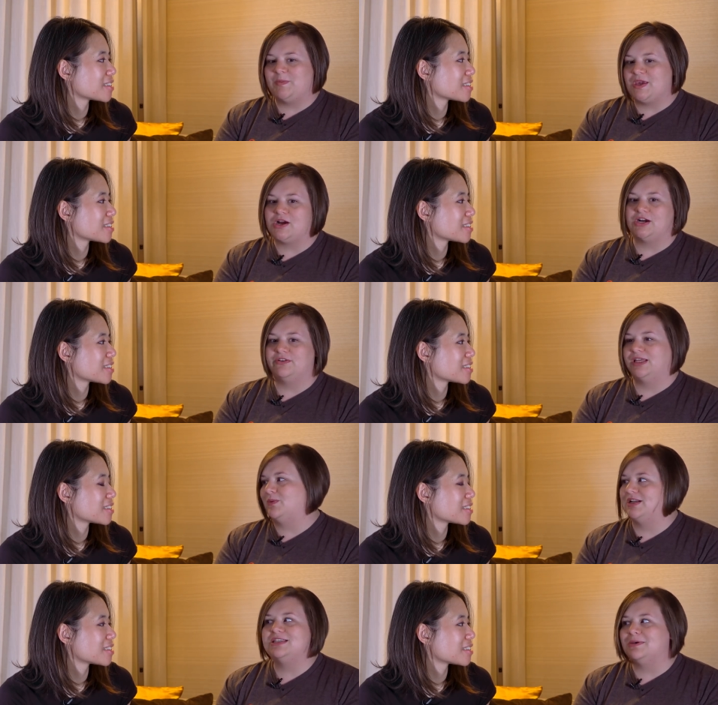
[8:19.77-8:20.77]
Speaker 1: a PR I really
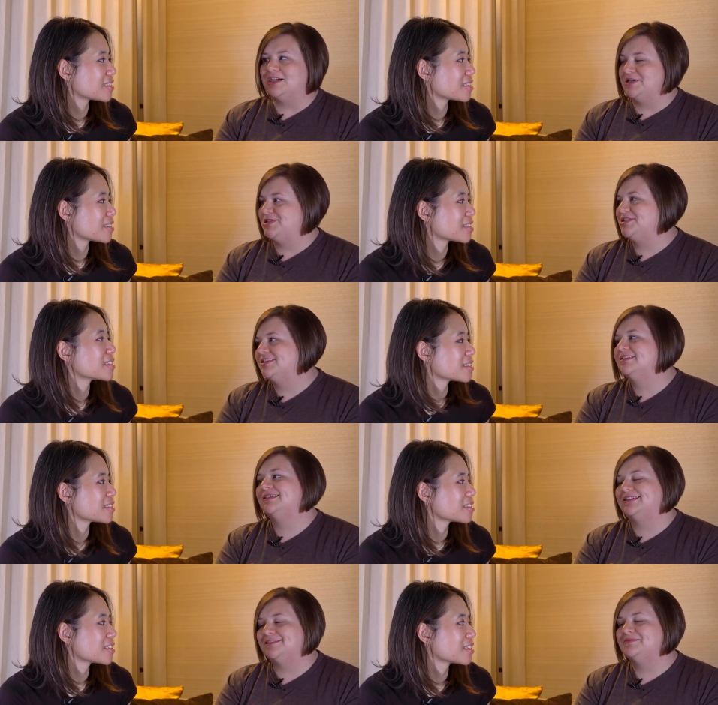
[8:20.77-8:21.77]
wanted to merge.
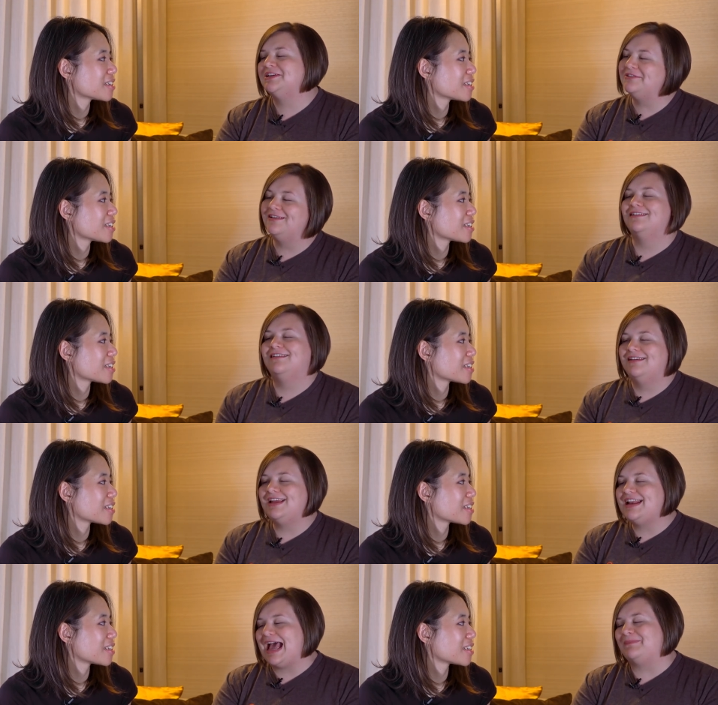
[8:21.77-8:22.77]
Um, so
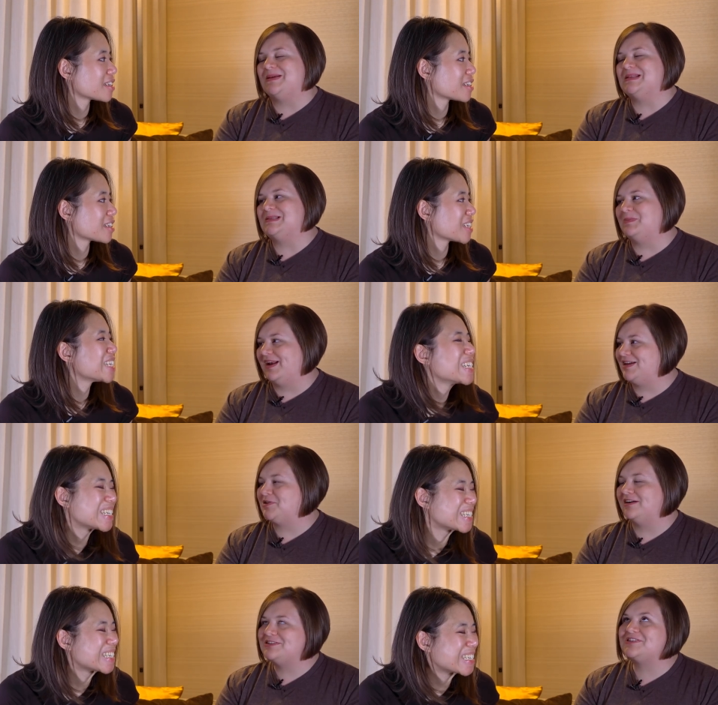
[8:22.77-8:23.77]
it happens, but I
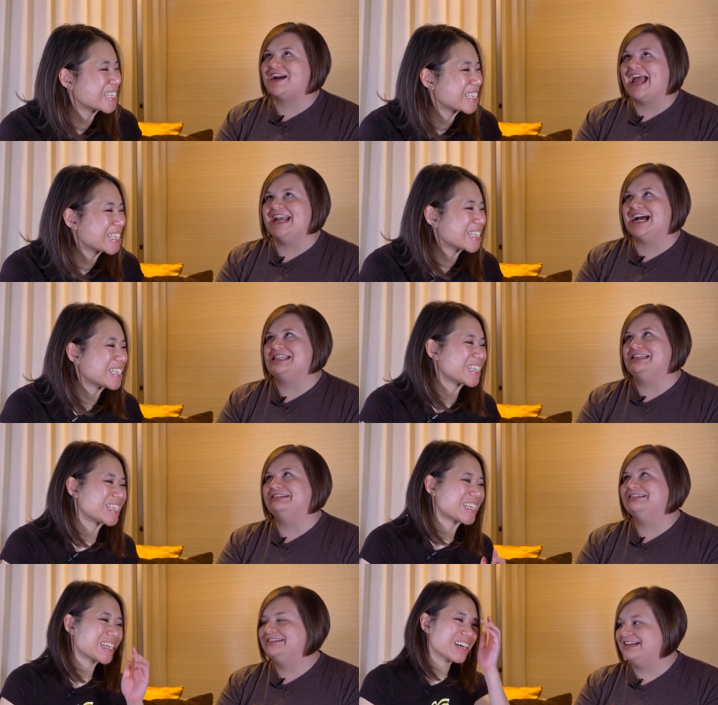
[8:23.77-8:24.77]
tr try not
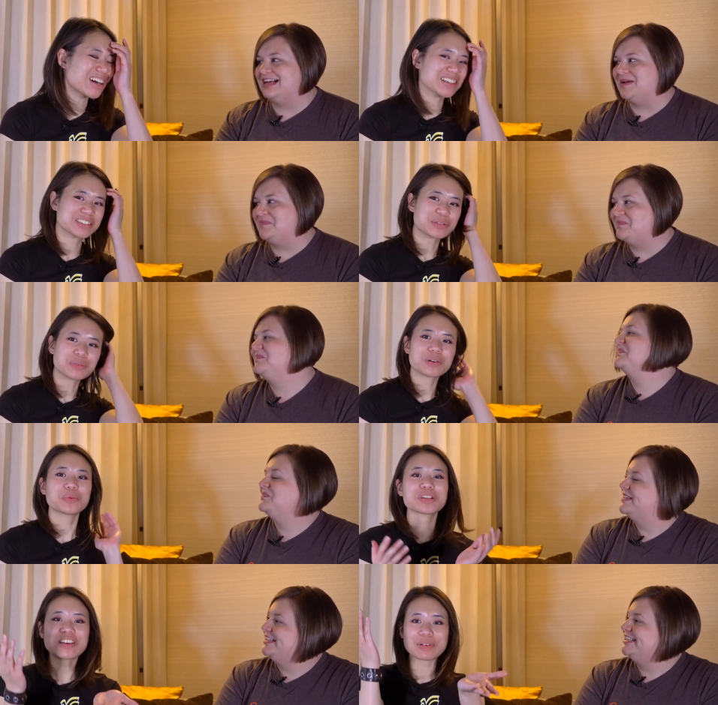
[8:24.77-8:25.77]
to. Um, awesome.
Speaker 2: Well,
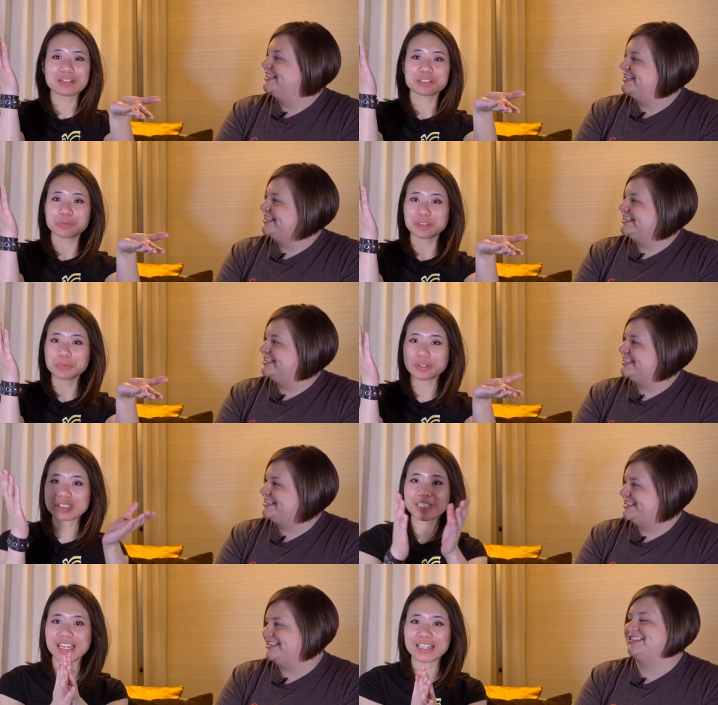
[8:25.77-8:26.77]
work life balance is really
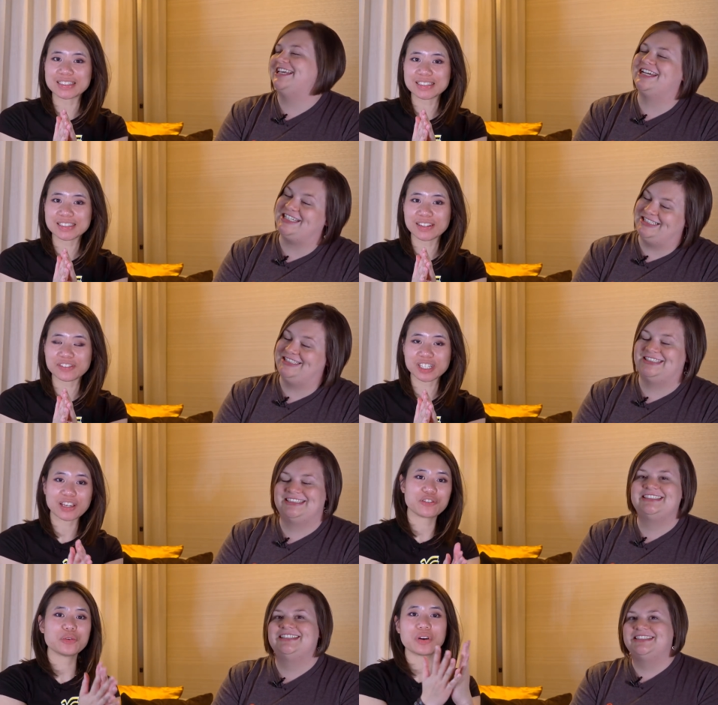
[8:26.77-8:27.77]
important, and yeah. definitely
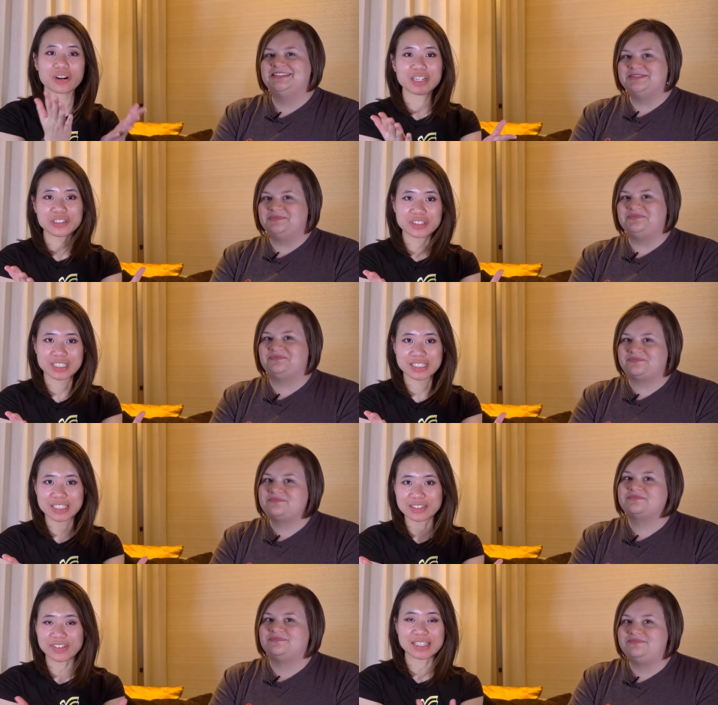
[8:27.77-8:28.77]
if you are interested
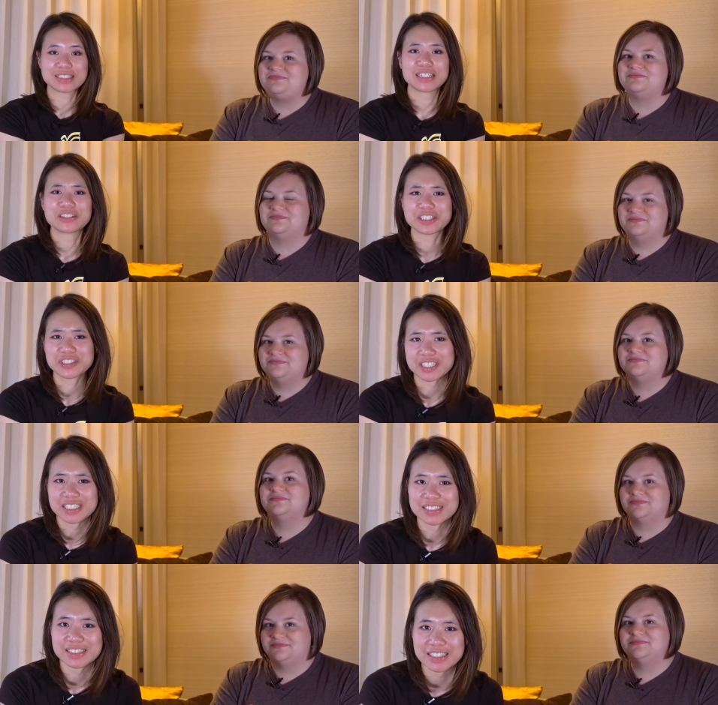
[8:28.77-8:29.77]
in Fastlane or interested
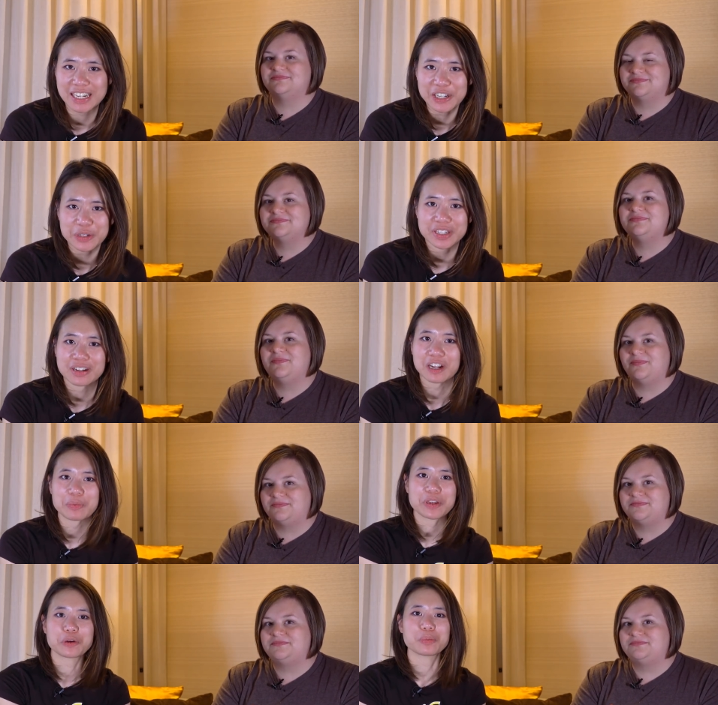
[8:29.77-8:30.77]
in seeing how you can
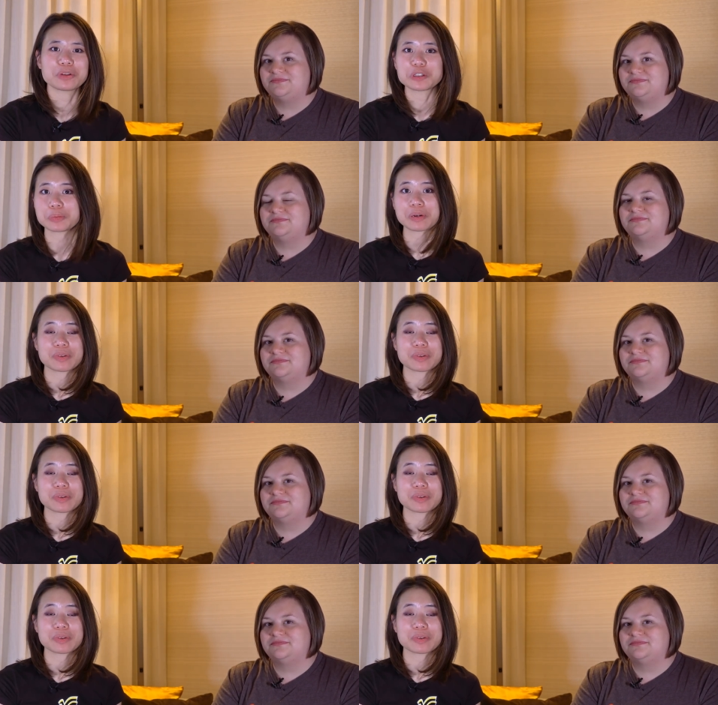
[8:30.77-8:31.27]
automate your build and deploy